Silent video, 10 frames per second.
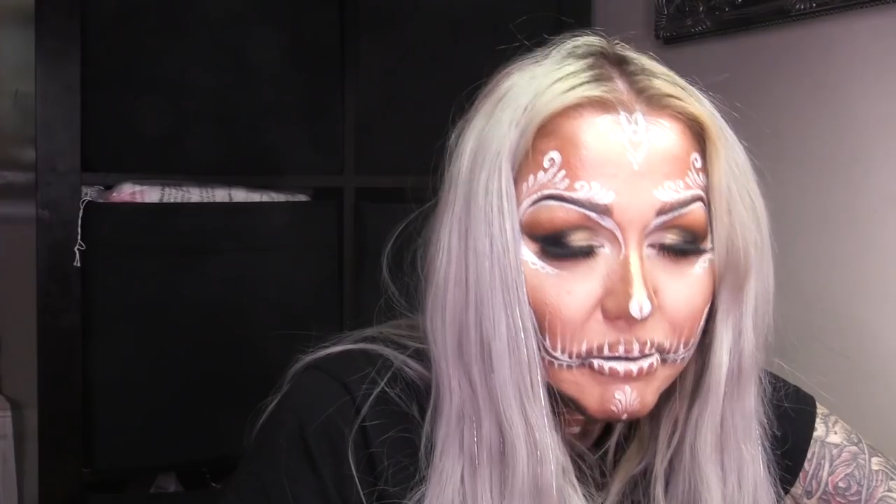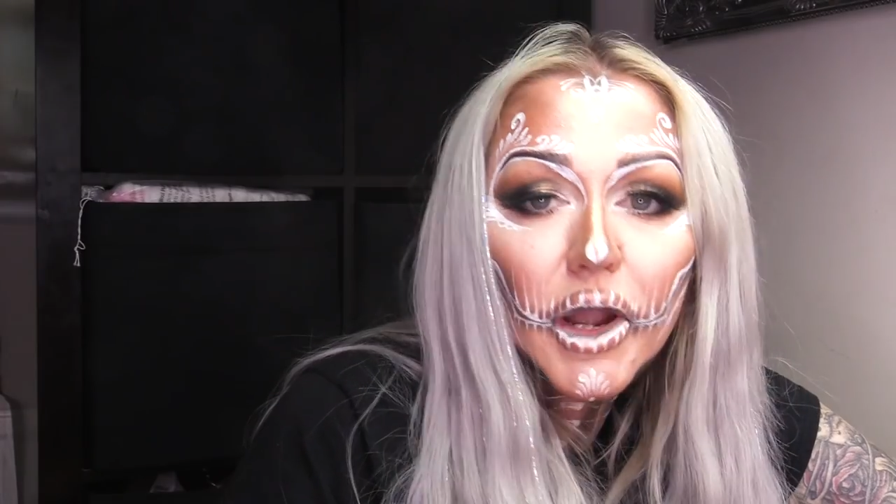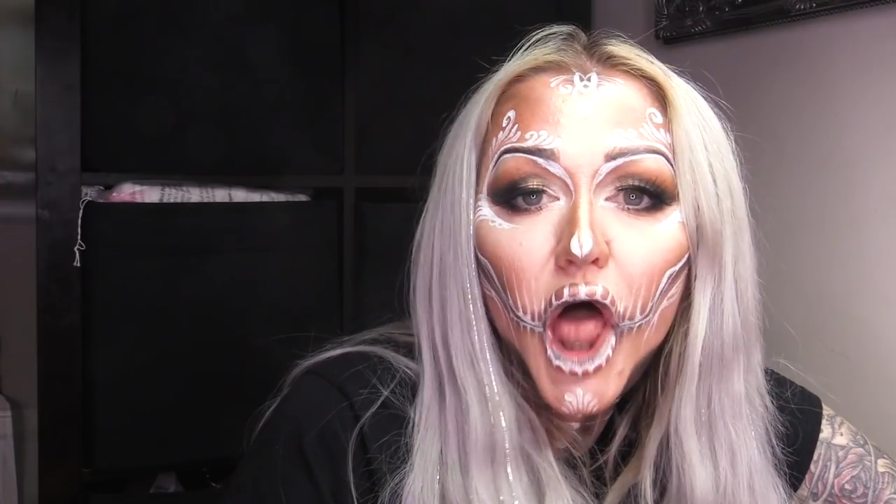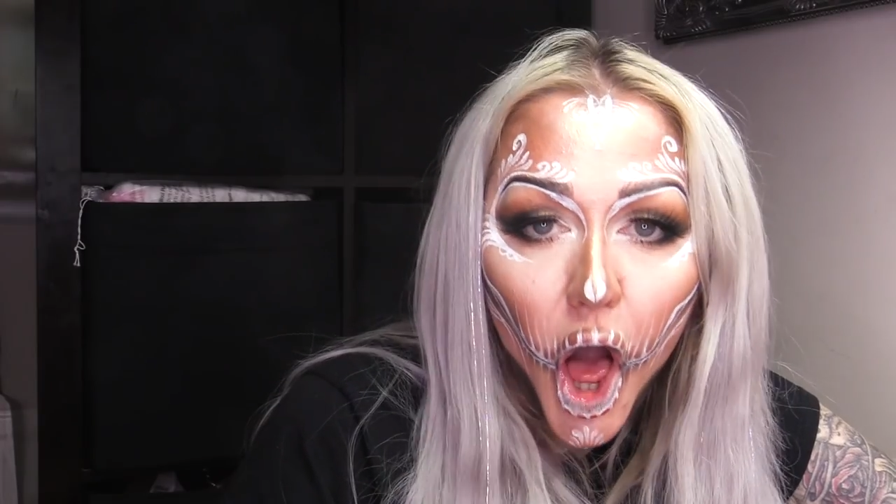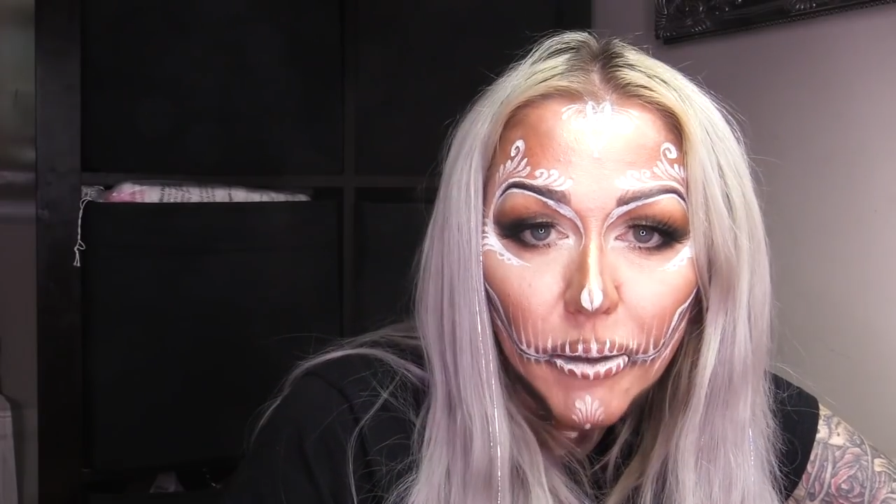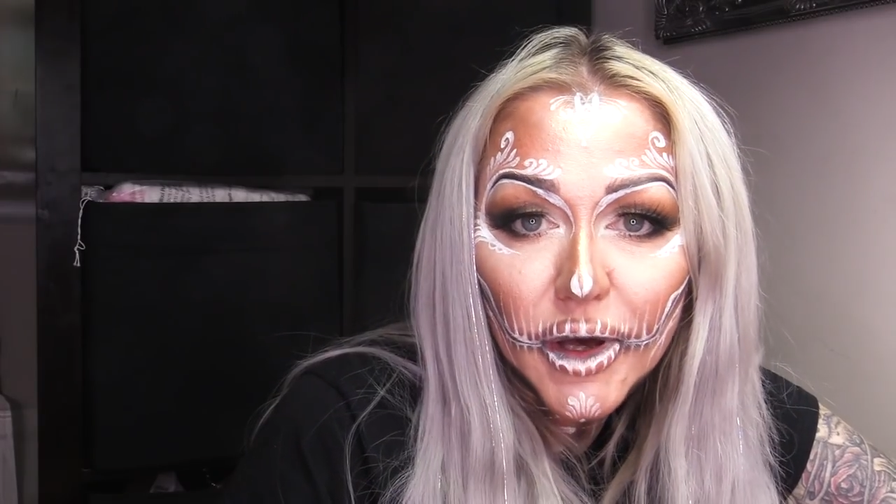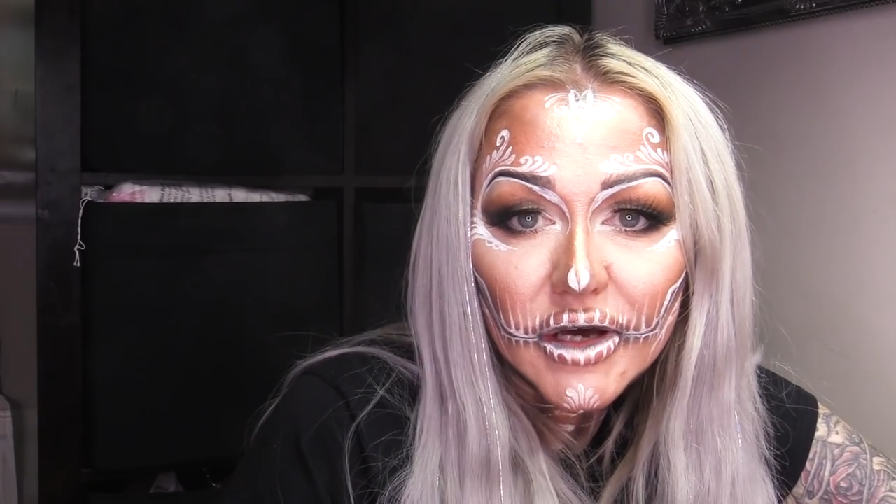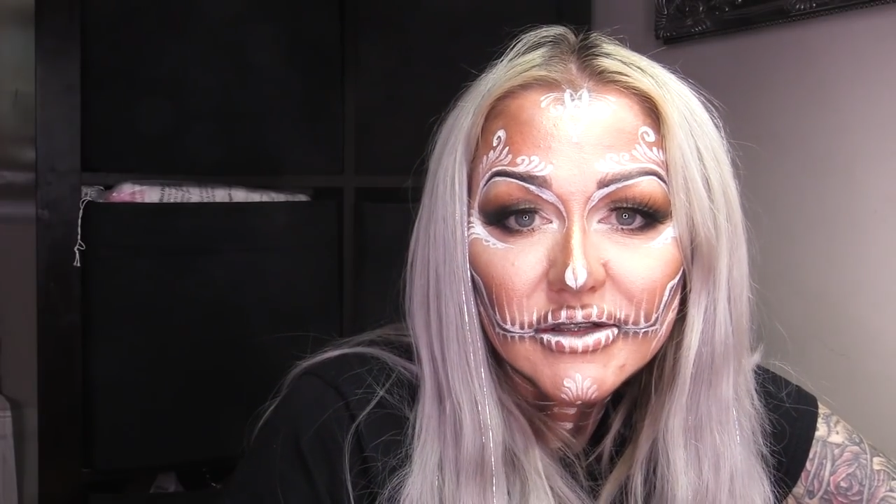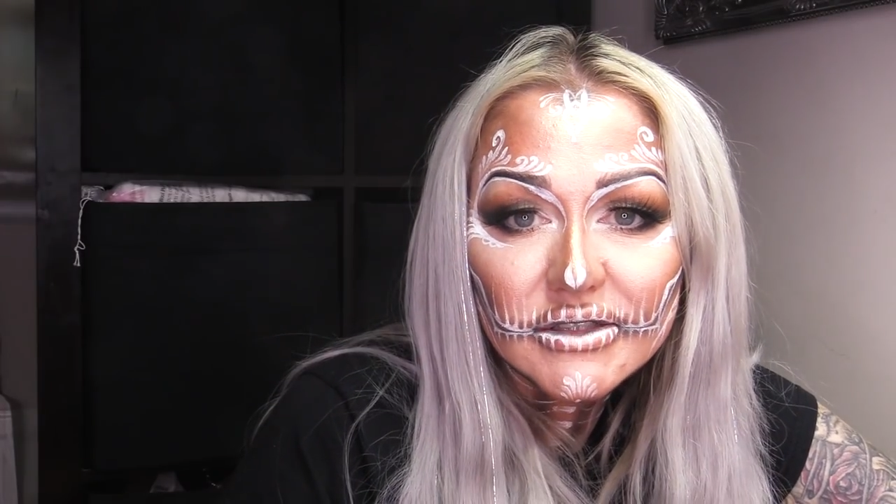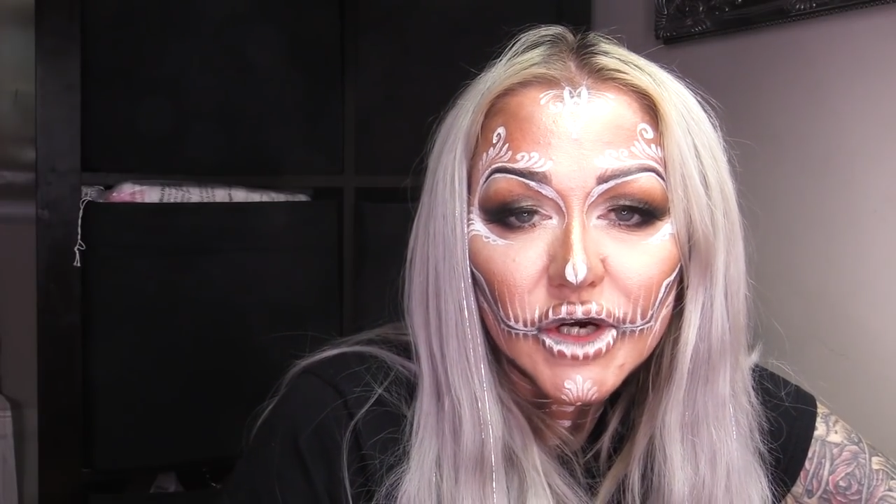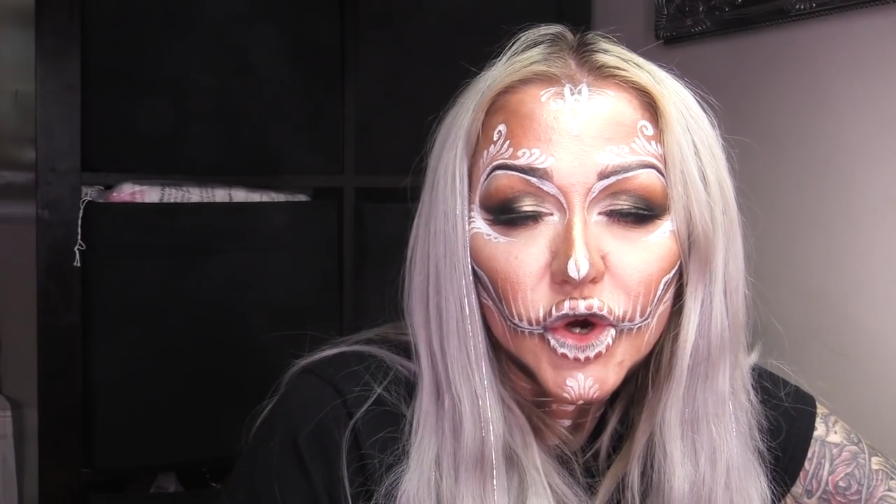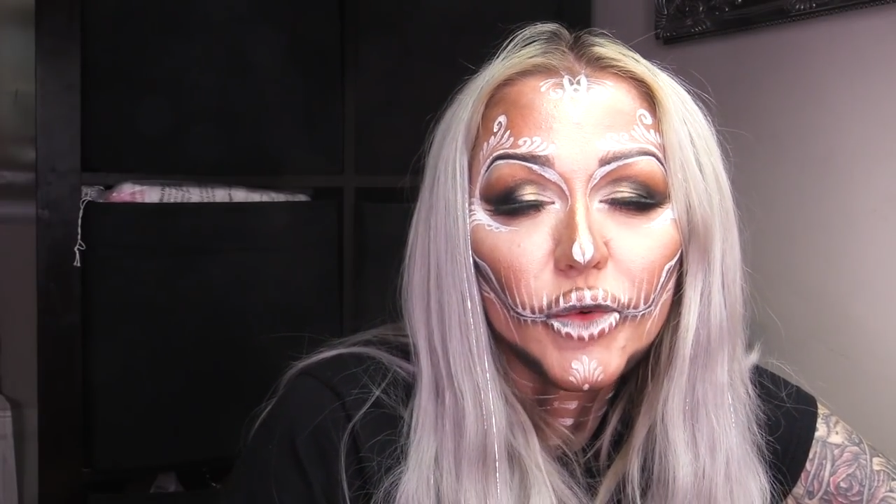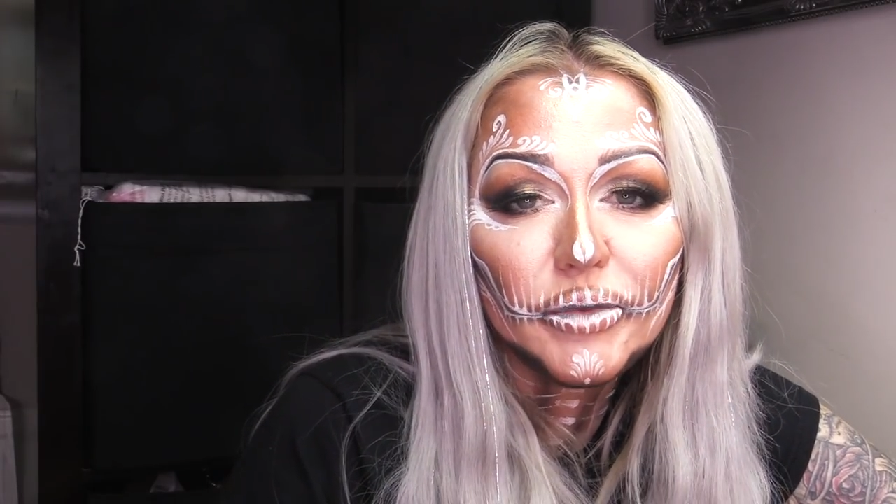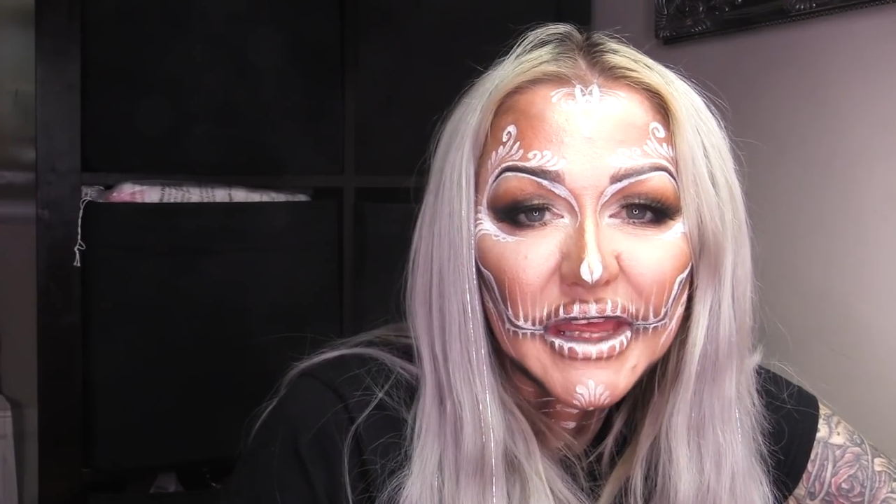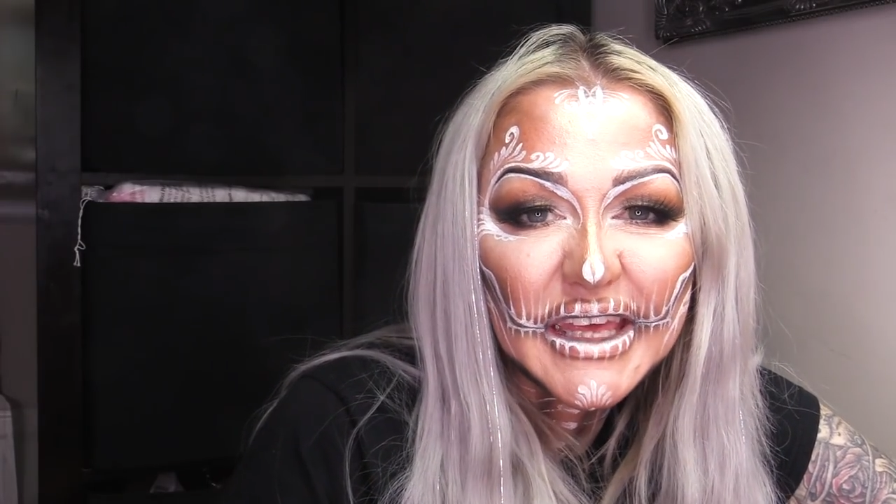blob, or
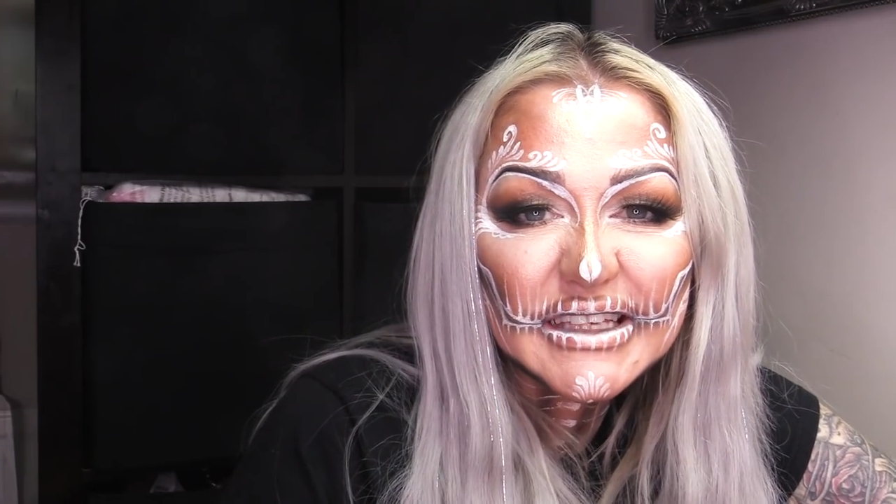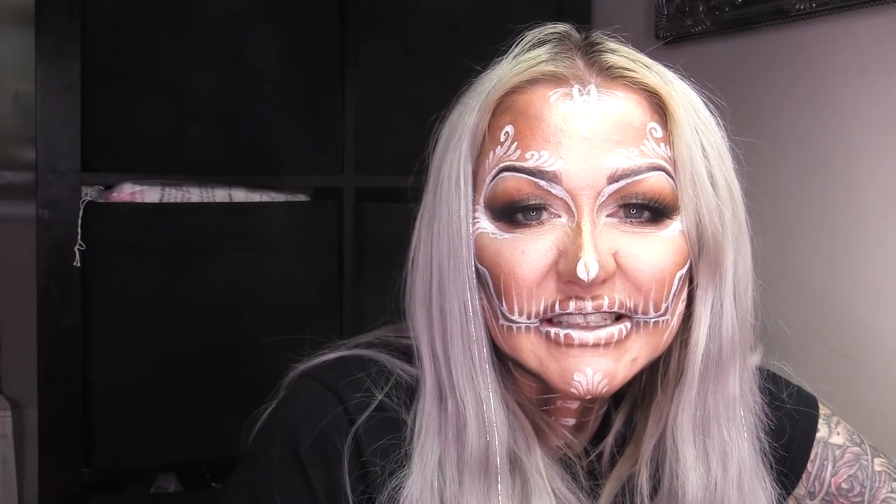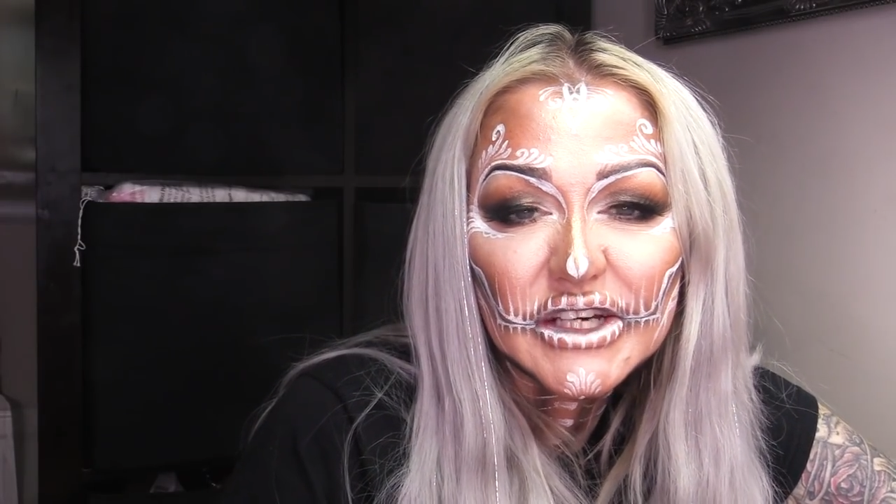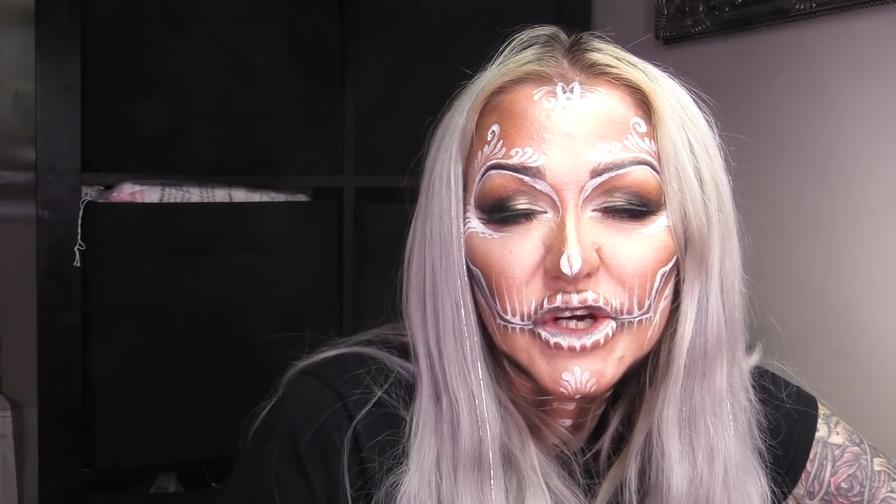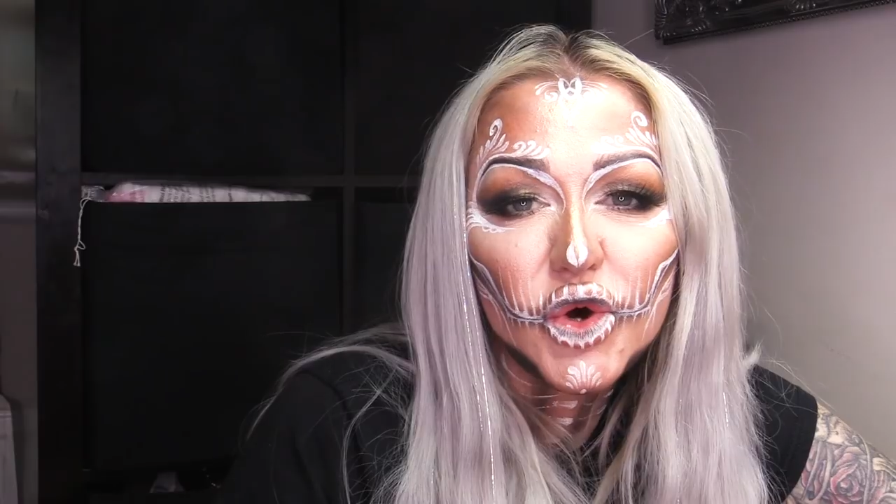bead,